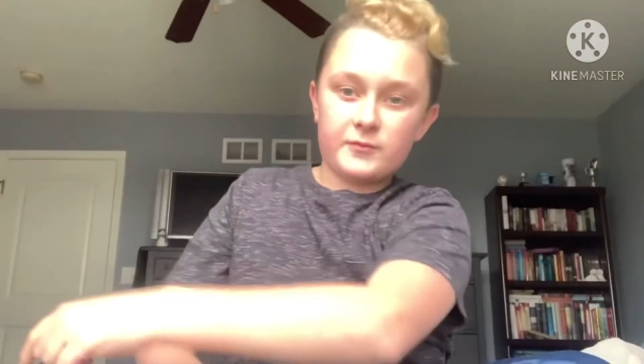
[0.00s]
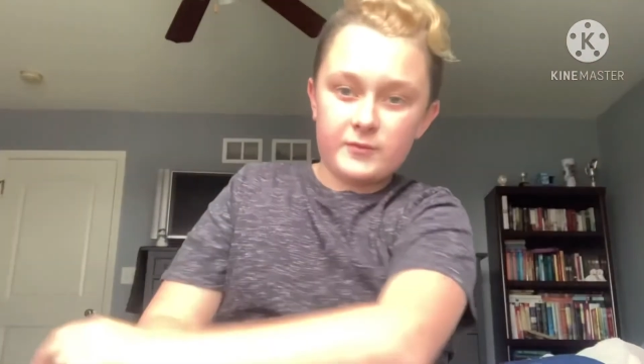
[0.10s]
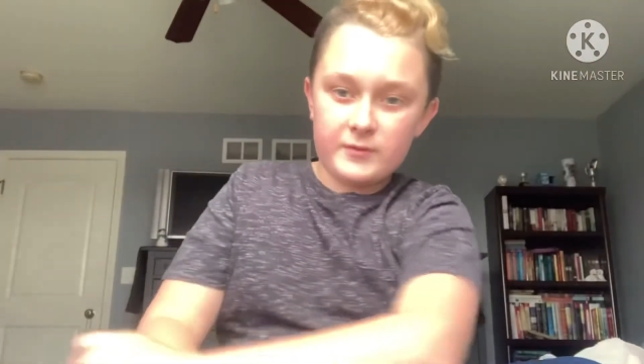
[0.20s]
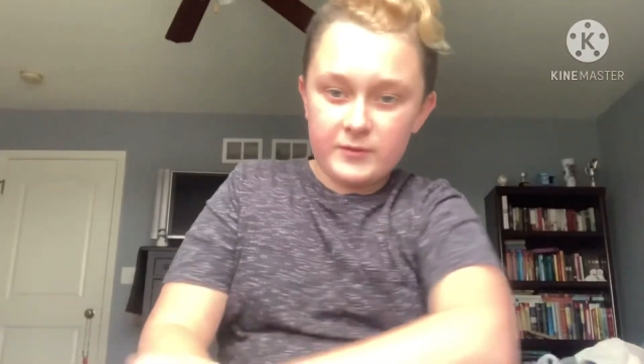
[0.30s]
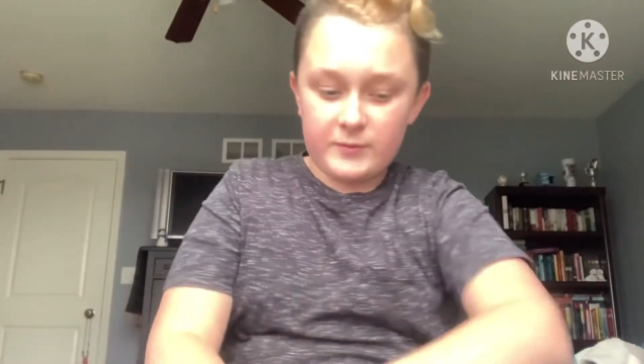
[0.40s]

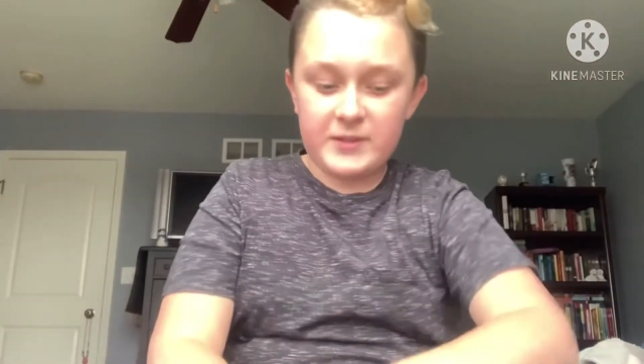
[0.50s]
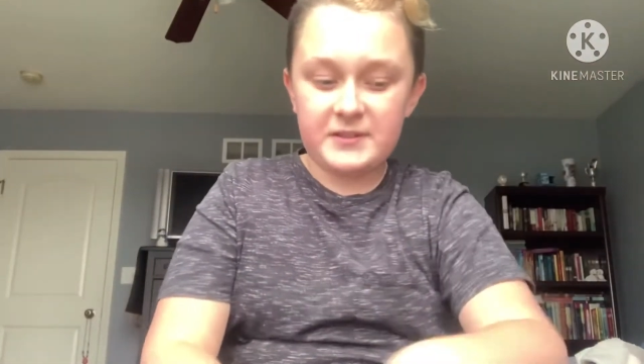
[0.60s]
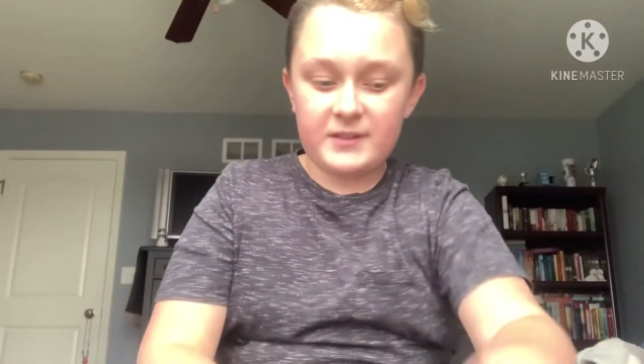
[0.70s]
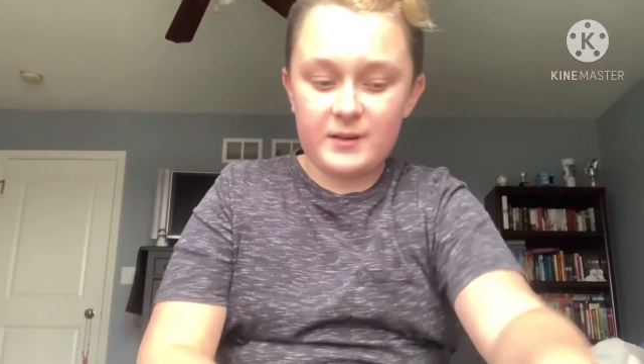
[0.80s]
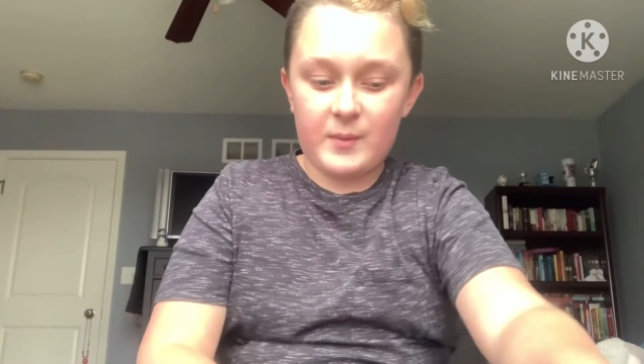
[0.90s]
the
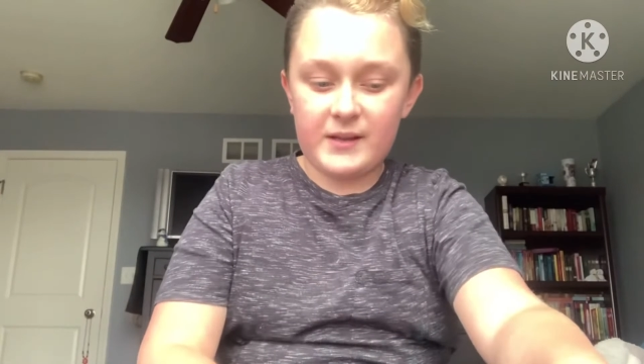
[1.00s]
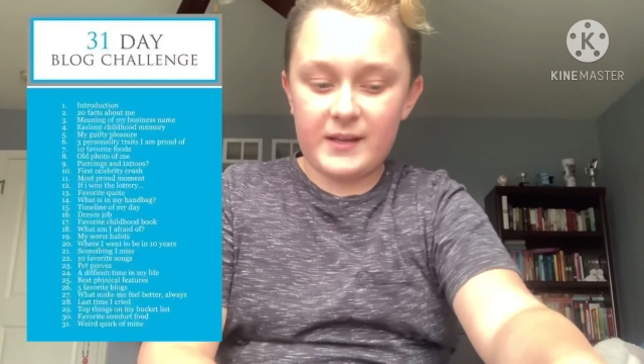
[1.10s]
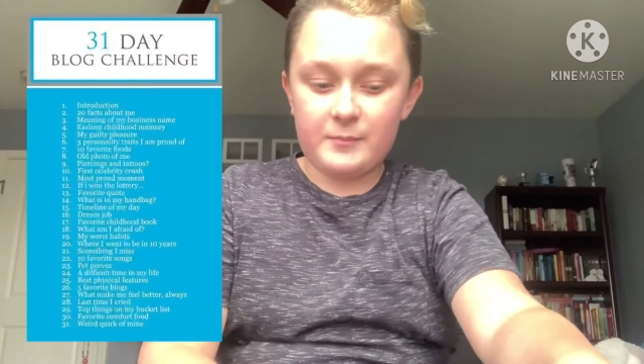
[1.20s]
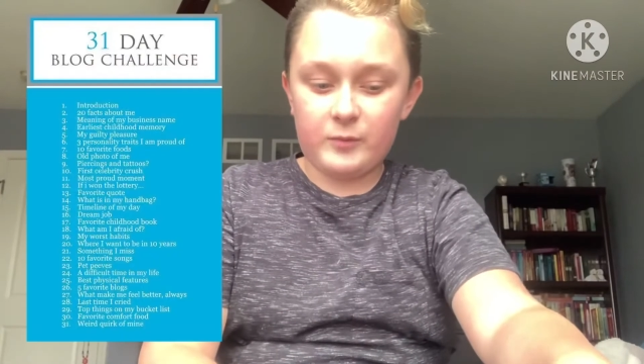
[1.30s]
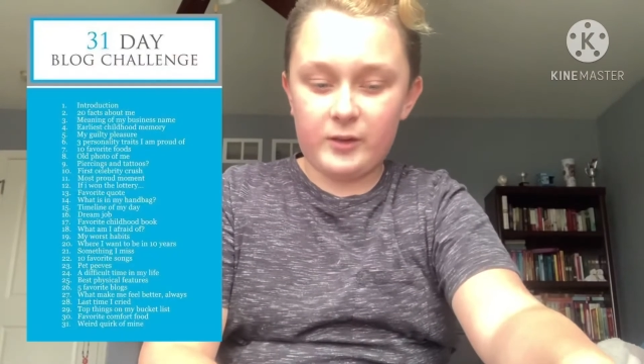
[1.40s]
reason of my
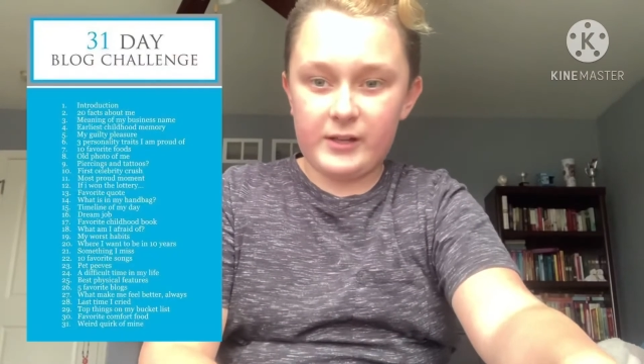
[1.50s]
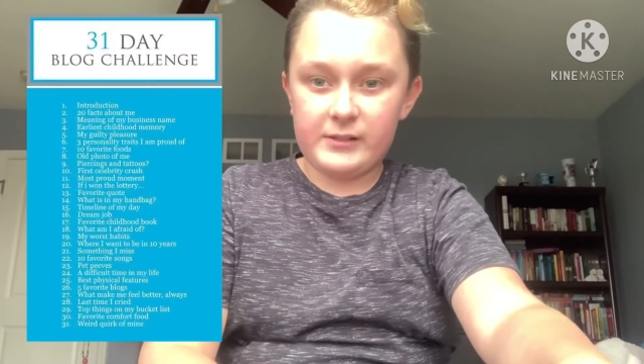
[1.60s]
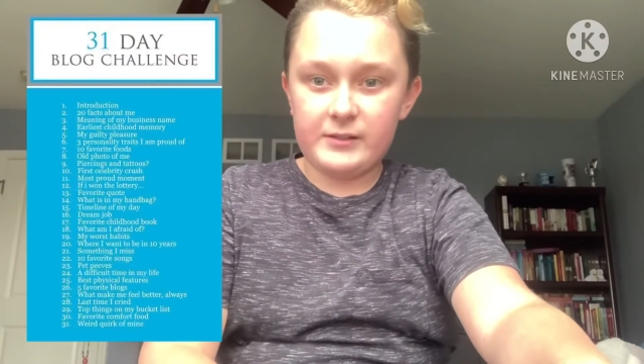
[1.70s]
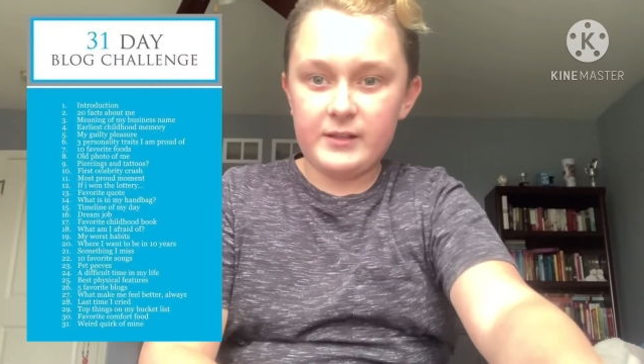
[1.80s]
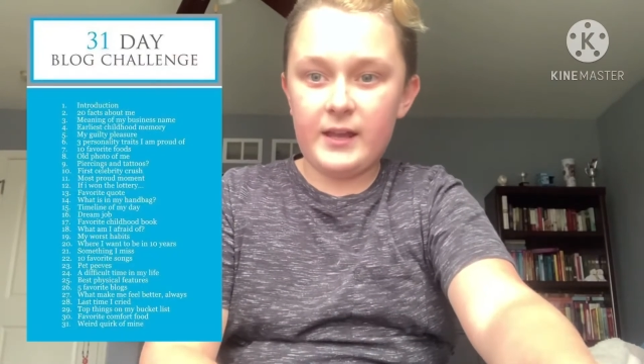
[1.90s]
name
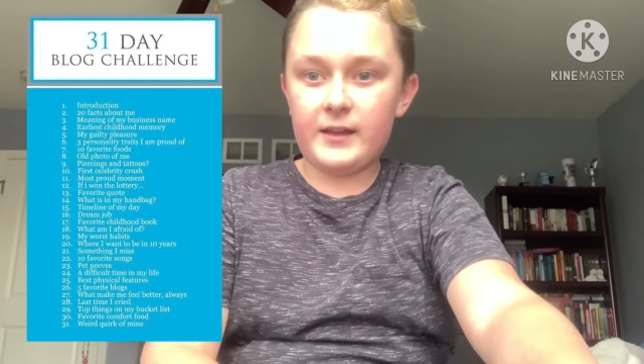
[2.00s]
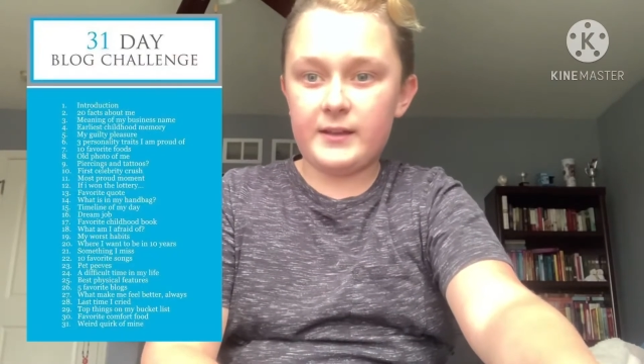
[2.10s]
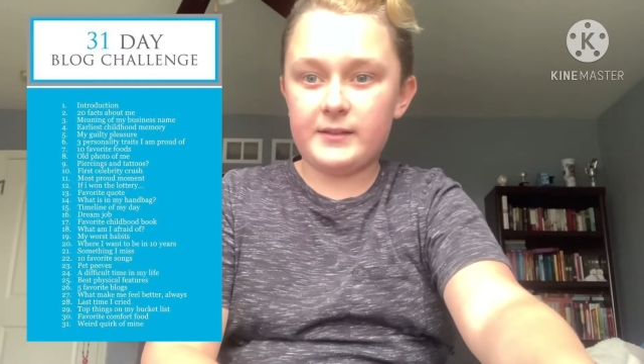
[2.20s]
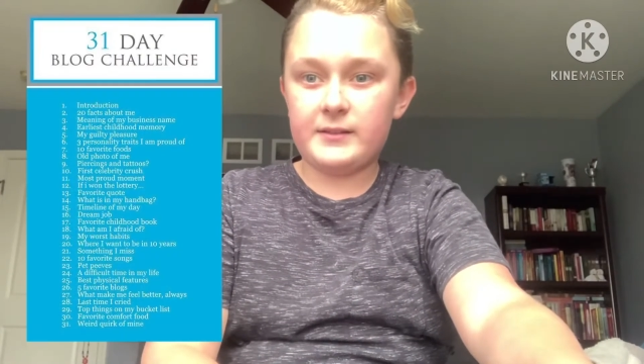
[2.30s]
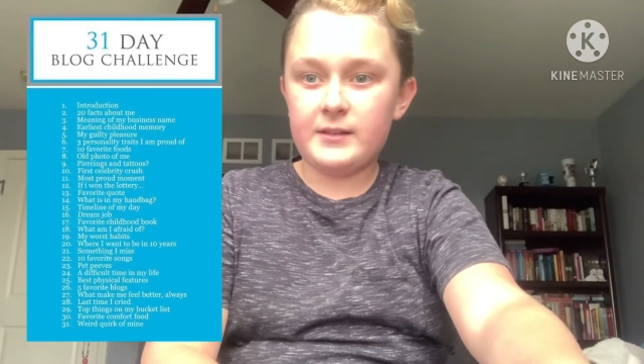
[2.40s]
brand.
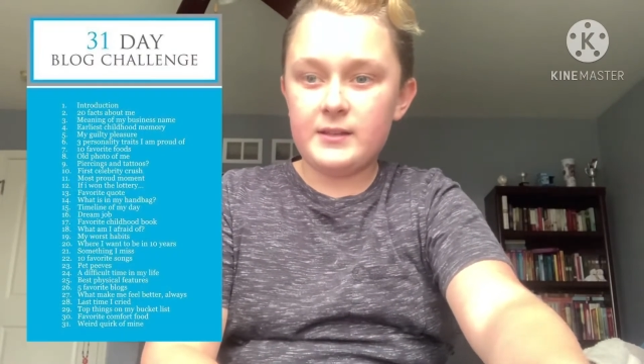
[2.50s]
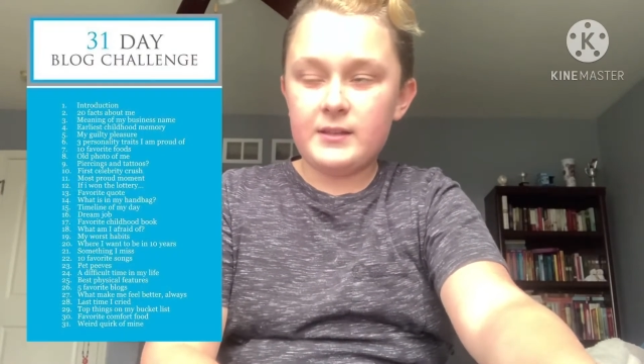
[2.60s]
And